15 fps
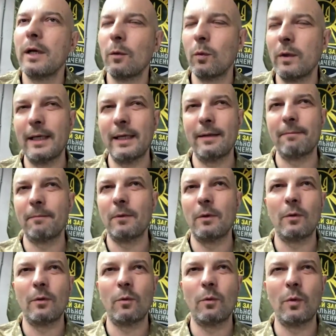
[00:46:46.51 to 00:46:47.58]
we, we,
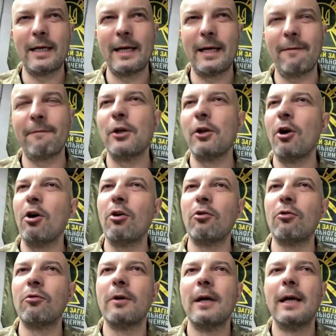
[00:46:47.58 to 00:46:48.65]
we have
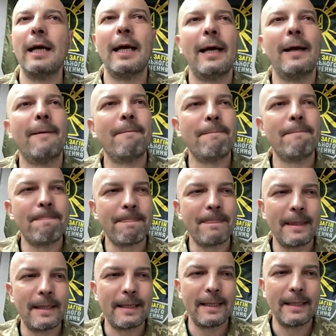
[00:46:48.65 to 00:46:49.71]
no
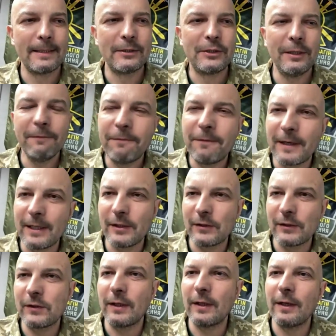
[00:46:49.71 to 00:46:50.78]
mm,
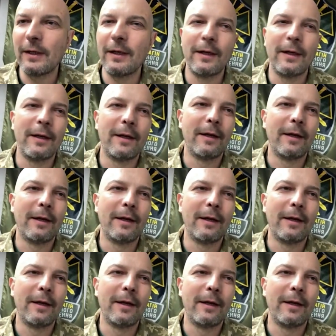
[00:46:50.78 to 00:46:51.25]
difference uh,